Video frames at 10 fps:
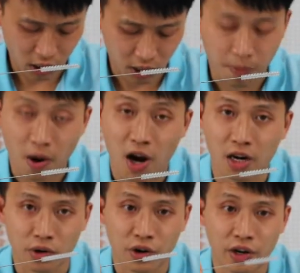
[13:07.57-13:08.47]
spiral
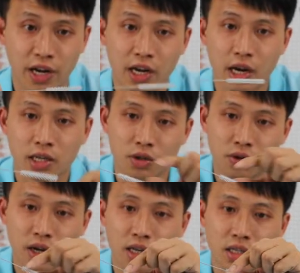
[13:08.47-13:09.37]
cleaning. As you
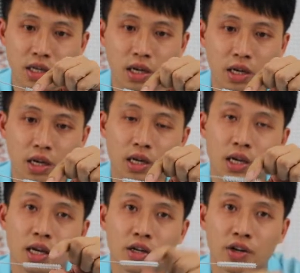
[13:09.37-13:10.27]
can see, you
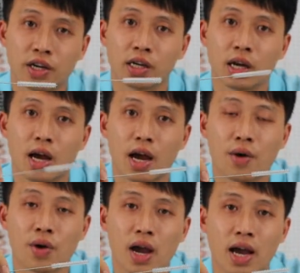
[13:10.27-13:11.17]
can clean
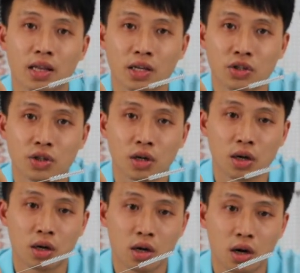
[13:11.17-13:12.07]
every edge
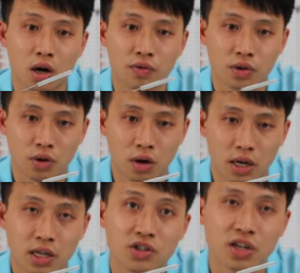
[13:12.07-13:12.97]
of your
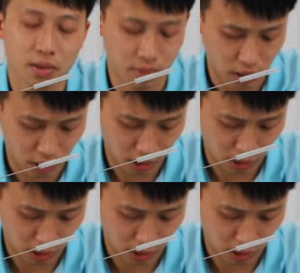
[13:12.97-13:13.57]
instrument.